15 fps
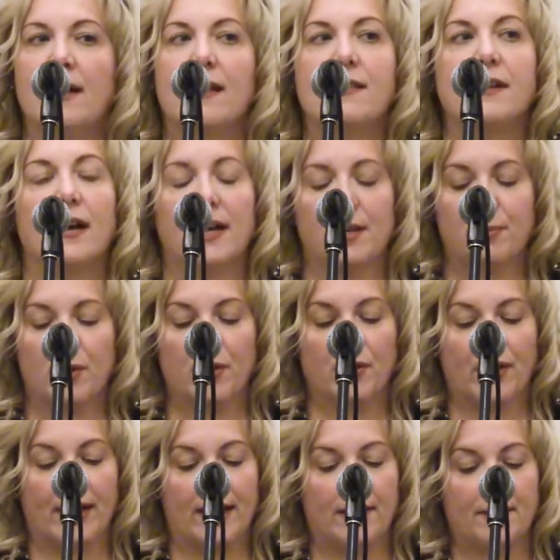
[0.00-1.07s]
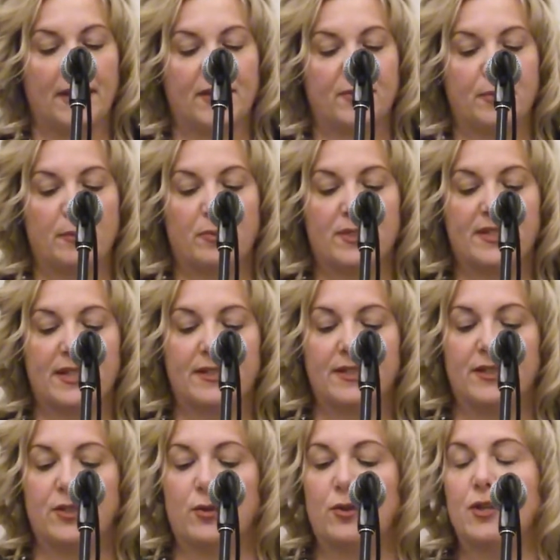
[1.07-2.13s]
The HUG program has been
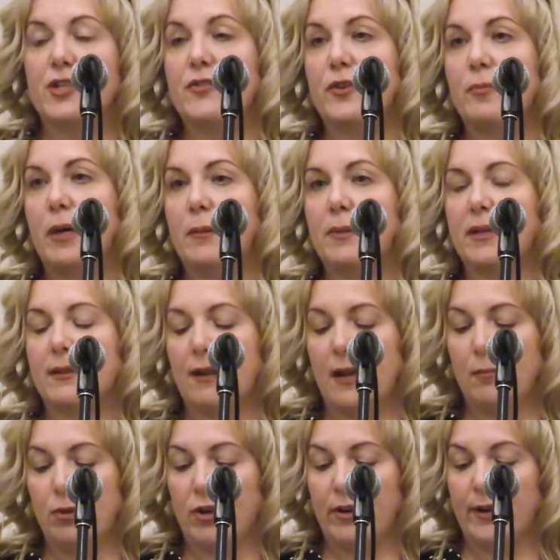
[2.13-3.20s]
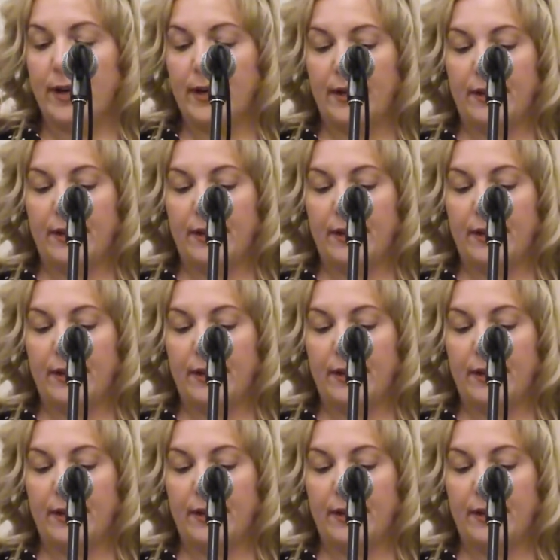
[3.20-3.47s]
presented to Orangeville Public Library,